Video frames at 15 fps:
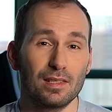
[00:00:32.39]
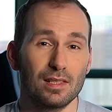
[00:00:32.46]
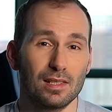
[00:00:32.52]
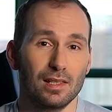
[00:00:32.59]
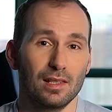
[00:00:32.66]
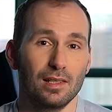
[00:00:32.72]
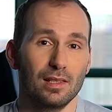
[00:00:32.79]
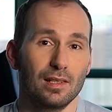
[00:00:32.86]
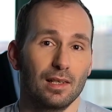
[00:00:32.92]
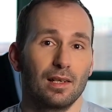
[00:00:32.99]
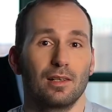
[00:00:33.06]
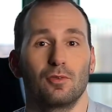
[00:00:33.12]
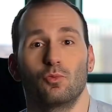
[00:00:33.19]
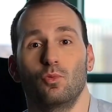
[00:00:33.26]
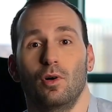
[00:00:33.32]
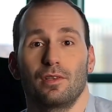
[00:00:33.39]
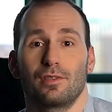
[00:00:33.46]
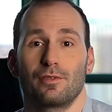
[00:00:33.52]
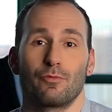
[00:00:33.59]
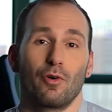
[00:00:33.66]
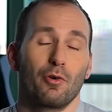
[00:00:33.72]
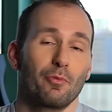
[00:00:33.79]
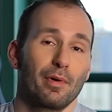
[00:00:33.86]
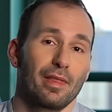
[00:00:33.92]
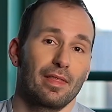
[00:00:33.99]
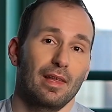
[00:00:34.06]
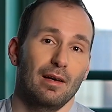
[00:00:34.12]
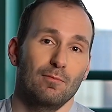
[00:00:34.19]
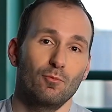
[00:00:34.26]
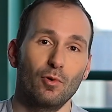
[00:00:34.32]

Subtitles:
see what's wrong with them,